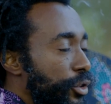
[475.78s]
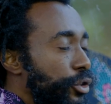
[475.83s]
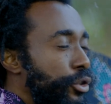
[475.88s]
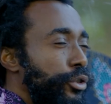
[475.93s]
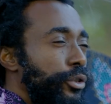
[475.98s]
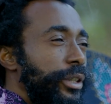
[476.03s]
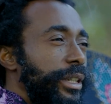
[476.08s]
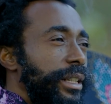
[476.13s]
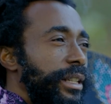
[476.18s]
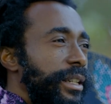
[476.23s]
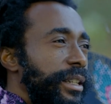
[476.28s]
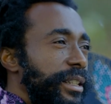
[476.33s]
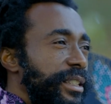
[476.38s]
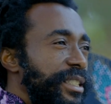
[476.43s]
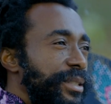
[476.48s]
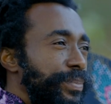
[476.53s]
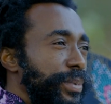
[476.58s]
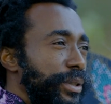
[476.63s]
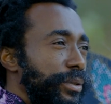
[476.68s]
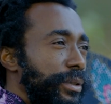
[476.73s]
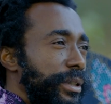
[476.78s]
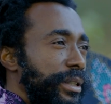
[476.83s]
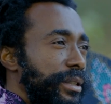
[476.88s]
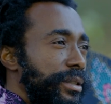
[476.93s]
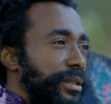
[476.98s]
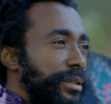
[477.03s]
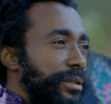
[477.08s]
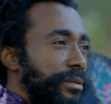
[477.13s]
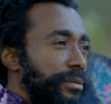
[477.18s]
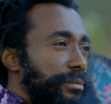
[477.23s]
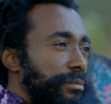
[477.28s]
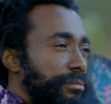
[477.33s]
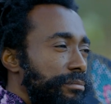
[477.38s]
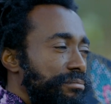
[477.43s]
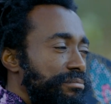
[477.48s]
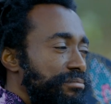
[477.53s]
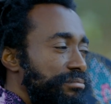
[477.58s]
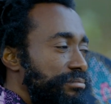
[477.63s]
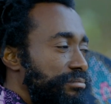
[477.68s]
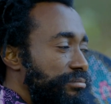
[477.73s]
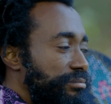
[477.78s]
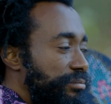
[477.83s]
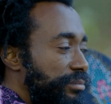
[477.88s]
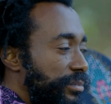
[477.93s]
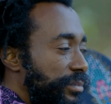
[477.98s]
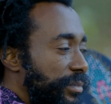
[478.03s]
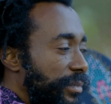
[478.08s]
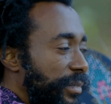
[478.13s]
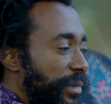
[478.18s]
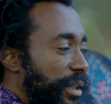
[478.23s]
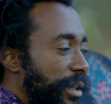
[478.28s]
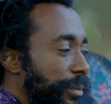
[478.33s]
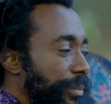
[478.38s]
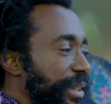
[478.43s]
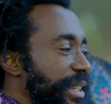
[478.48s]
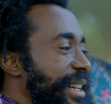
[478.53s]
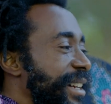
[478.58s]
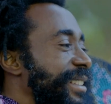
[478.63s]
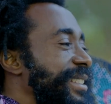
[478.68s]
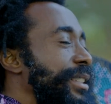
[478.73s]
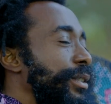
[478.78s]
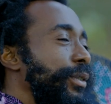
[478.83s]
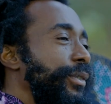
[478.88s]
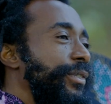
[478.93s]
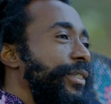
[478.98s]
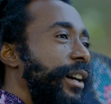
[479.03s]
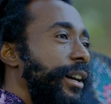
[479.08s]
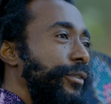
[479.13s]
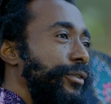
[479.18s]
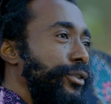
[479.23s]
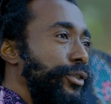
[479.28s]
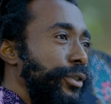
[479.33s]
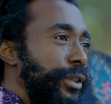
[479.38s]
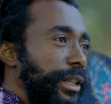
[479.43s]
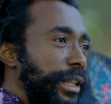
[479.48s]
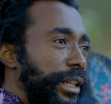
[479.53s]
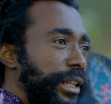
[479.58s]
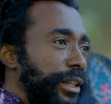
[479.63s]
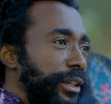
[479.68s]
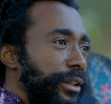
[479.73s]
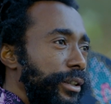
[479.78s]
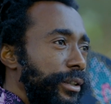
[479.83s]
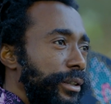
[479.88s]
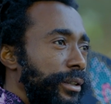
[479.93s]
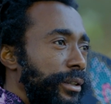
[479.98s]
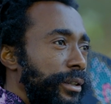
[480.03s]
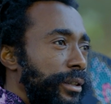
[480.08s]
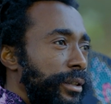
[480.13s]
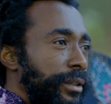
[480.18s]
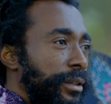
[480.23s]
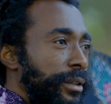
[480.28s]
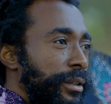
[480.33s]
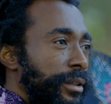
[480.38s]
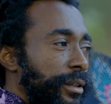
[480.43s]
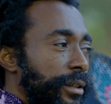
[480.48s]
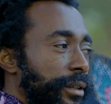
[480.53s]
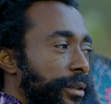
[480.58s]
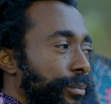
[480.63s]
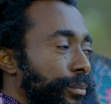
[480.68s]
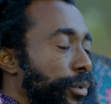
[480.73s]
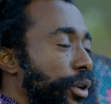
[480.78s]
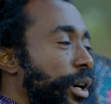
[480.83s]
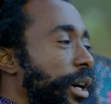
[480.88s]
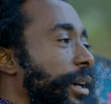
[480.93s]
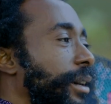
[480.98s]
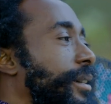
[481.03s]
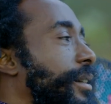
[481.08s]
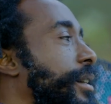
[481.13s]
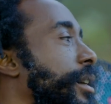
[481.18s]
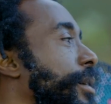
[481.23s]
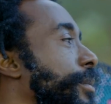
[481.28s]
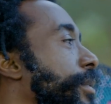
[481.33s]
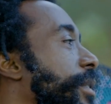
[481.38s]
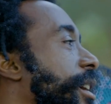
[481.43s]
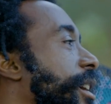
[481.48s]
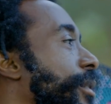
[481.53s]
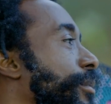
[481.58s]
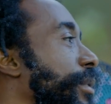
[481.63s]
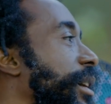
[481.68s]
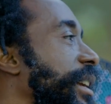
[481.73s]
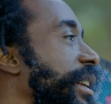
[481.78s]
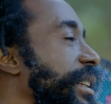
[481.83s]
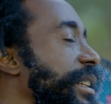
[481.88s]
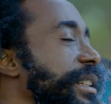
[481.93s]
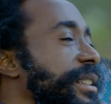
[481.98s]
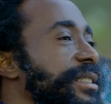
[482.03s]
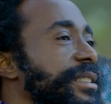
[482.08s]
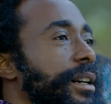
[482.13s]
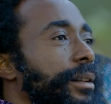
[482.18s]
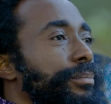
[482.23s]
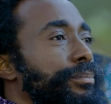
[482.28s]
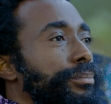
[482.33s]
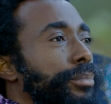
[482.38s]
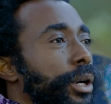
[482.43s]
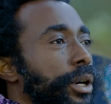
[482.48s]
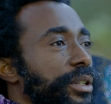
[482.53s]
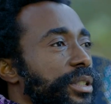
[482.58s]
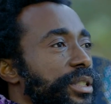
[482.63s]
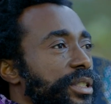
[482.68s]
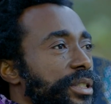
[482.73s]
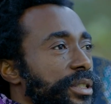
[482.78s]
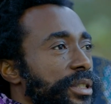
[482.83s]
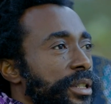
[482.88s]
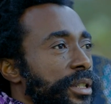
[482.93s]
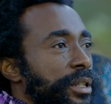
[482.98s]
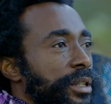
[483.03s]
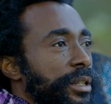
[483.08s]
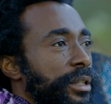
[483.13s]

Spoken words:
Trailer experience. I mean, I said, if I have trailer here. But come on, man, at least a bus.